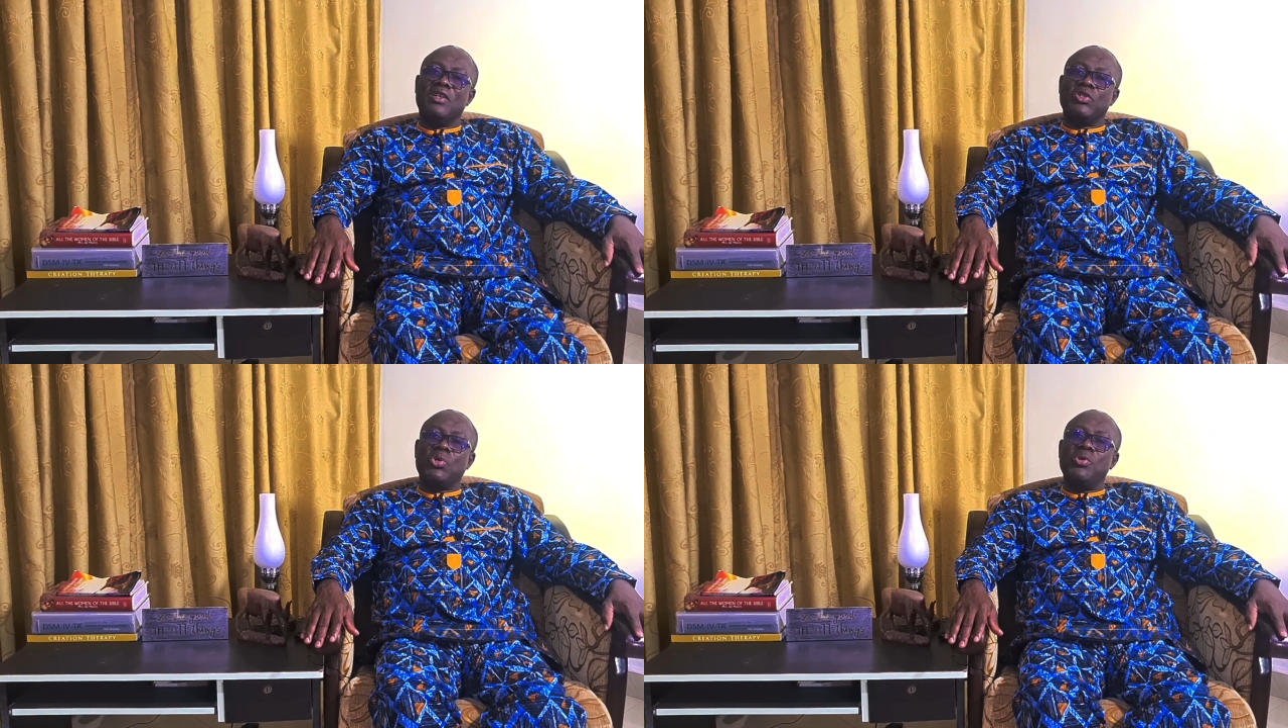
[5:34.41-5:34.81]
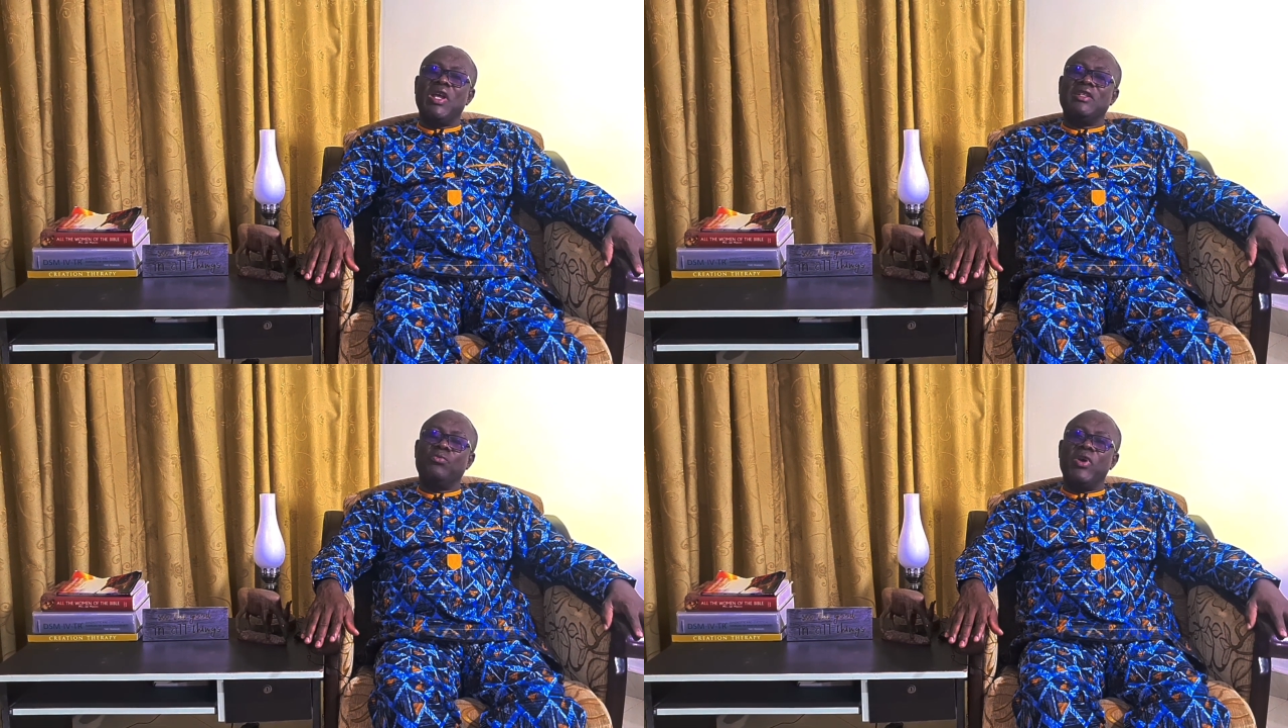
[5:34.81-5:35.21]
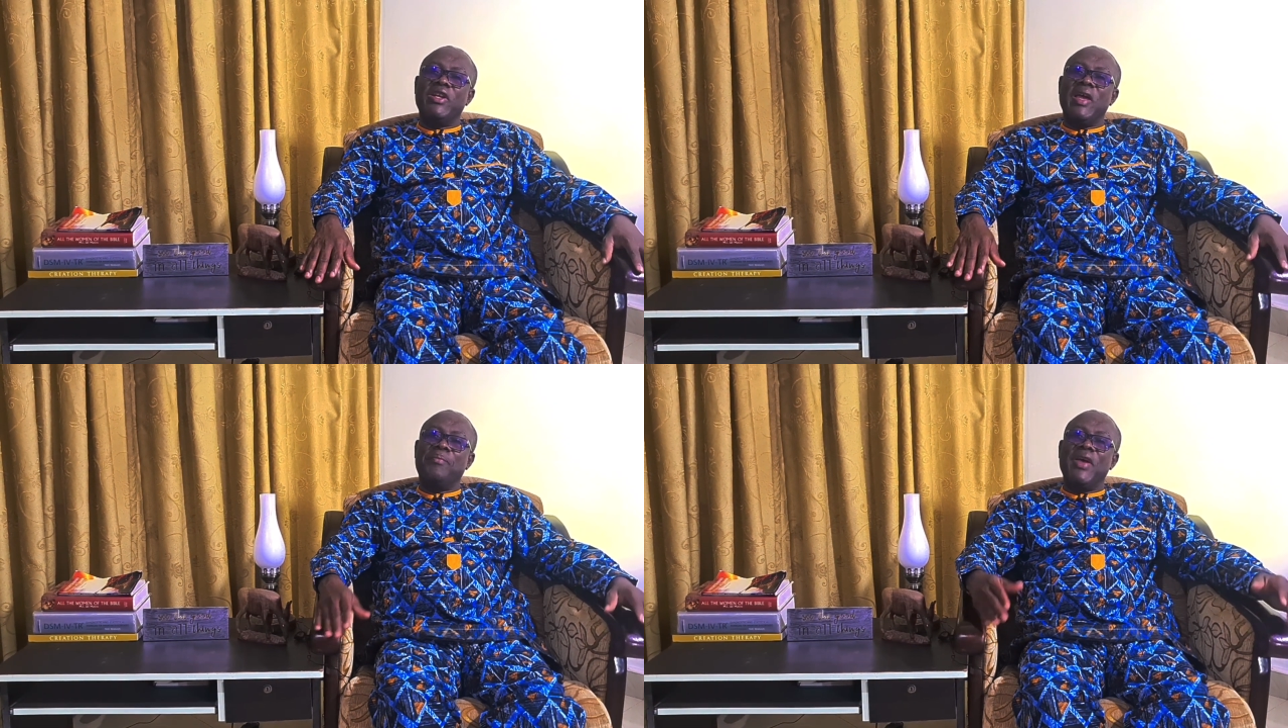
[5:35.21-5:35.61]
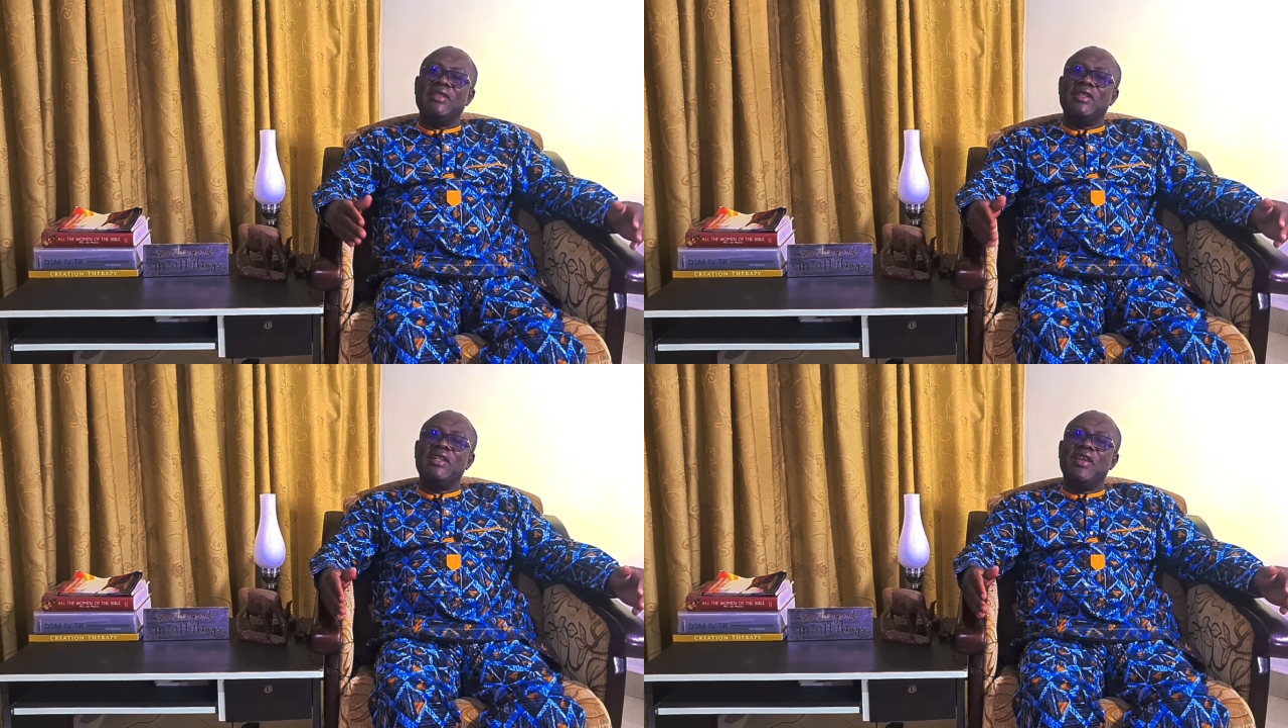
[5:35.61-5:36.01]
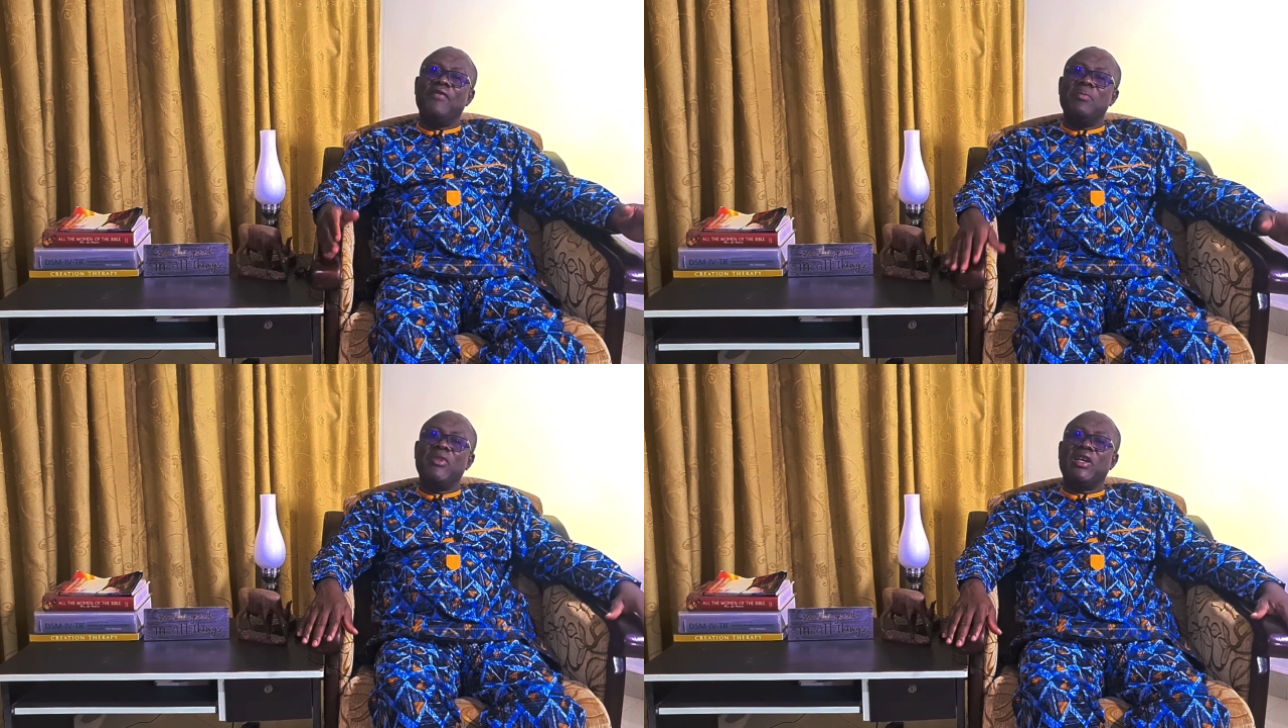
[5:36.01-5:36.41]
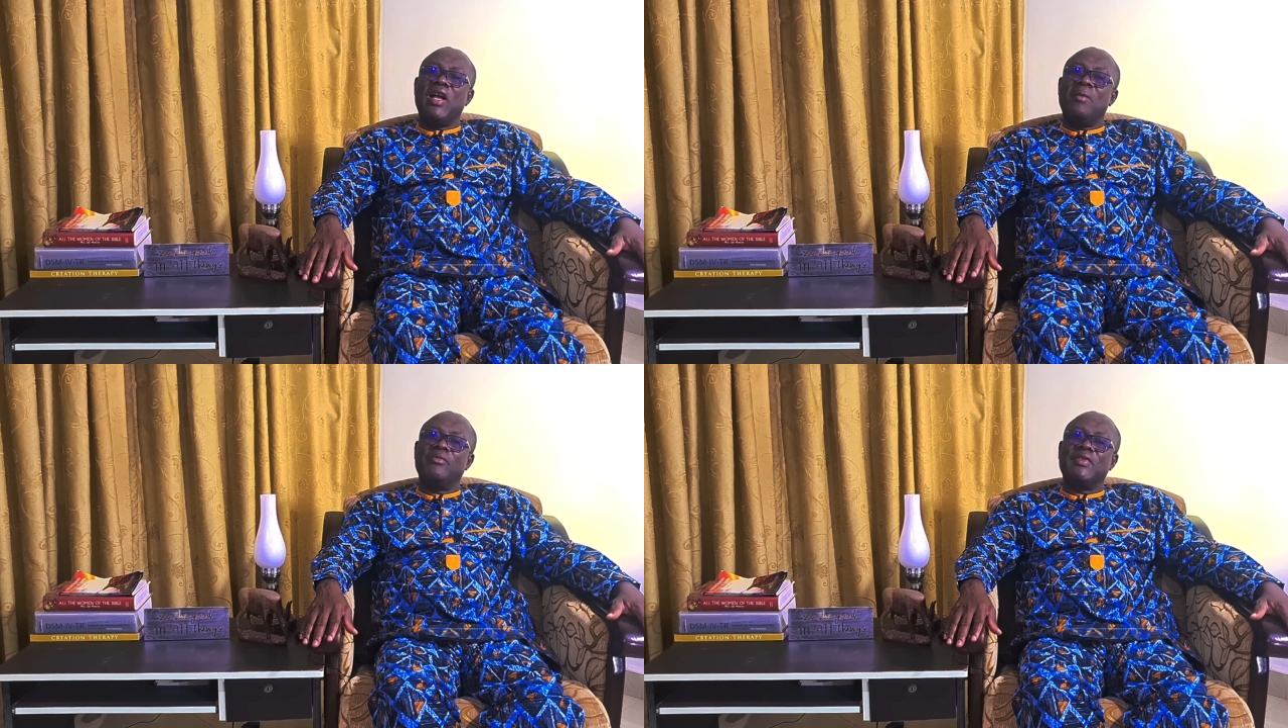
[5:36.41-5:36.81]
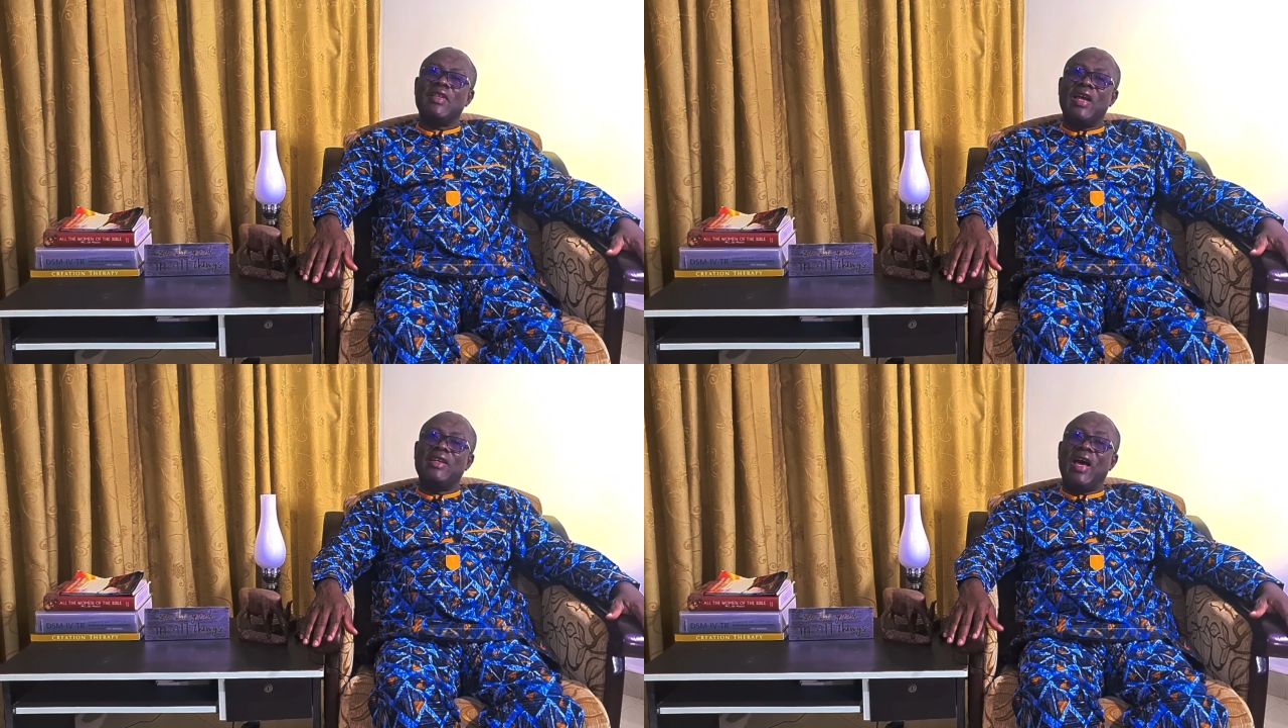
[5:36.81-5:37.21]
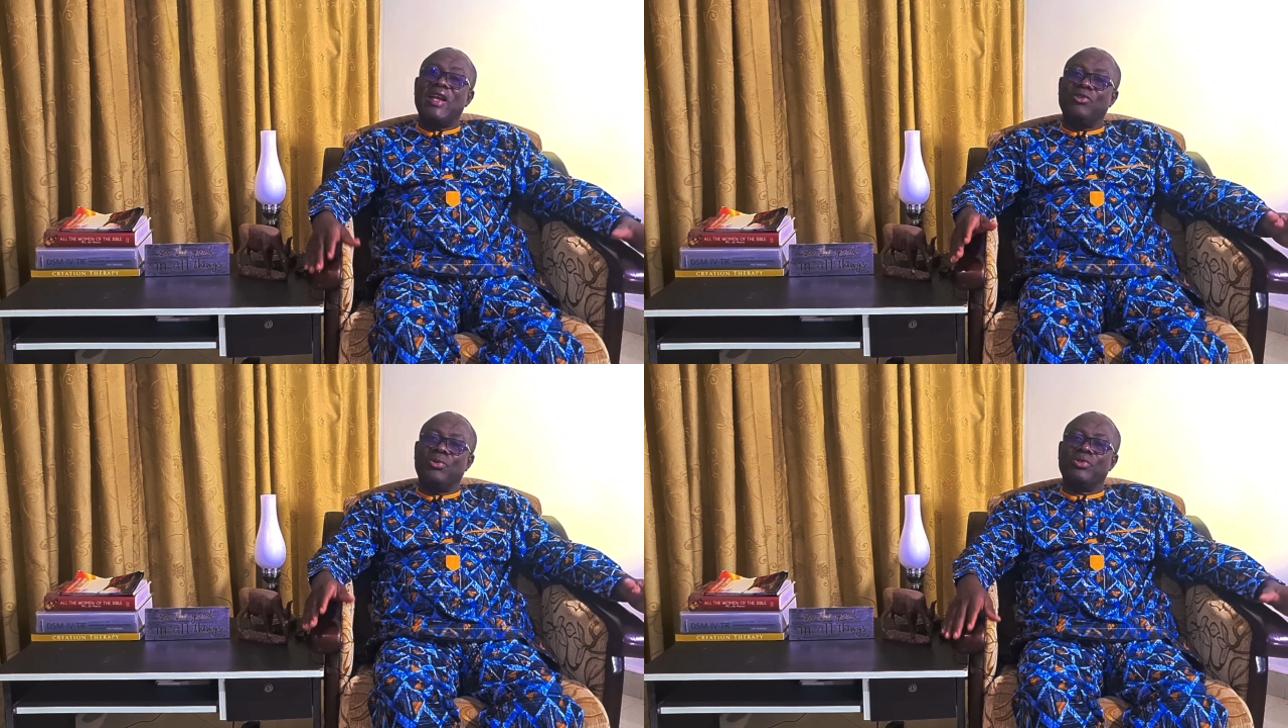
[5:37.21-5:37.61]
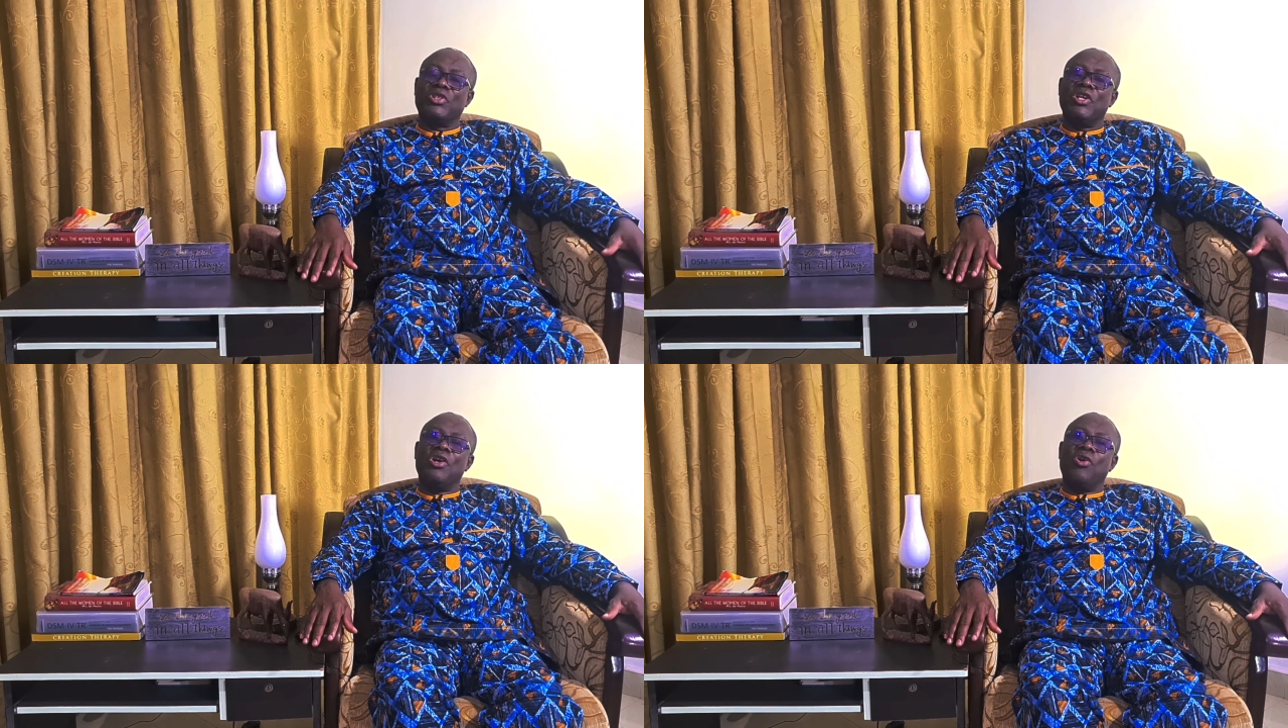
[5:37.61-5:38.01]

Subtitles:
so that when a person even becomes an adult